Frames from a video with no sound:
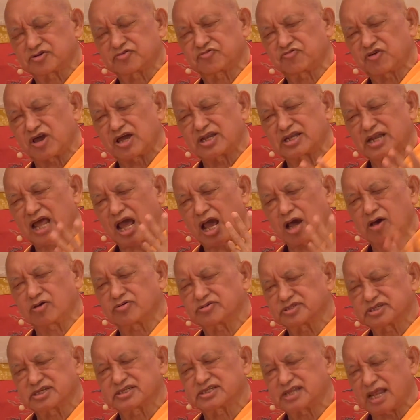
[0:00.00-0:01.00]
to find a
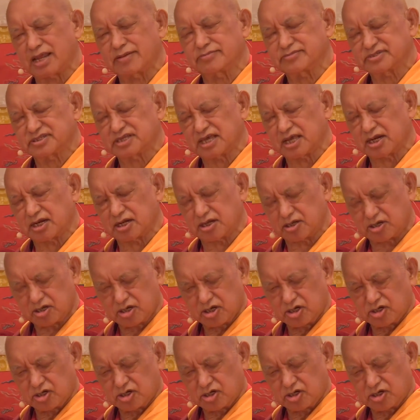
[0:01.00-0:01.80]
house in Dharamsala.